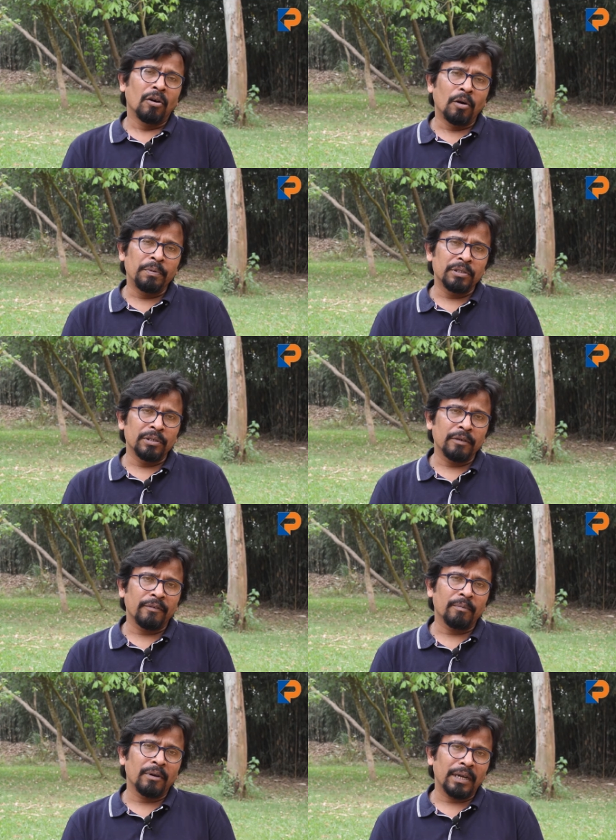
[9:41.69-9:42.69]
opportunity
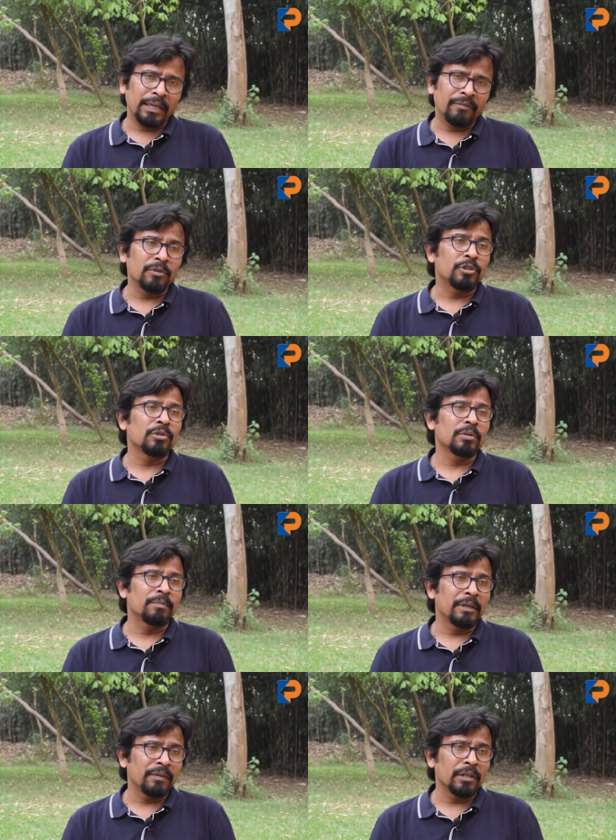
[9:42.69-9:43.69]
from life to choose
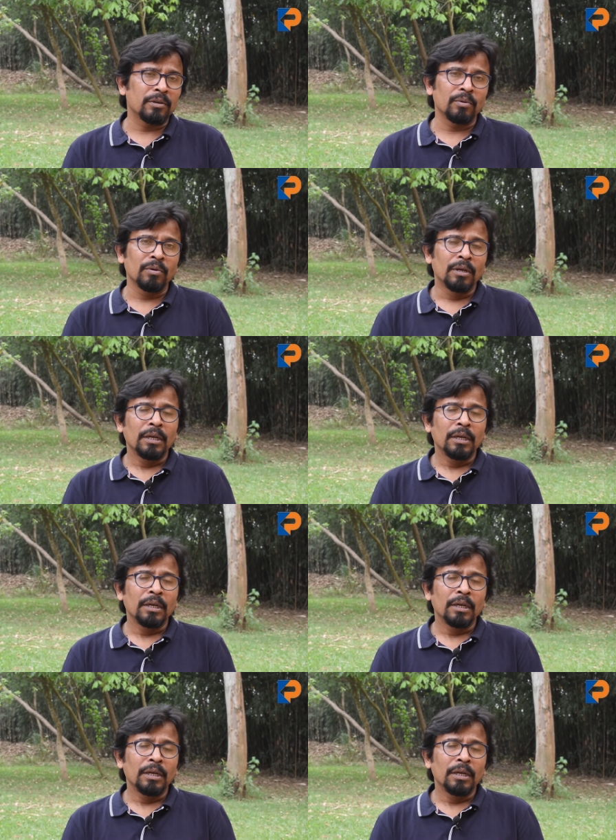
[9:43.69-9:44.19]
between the two,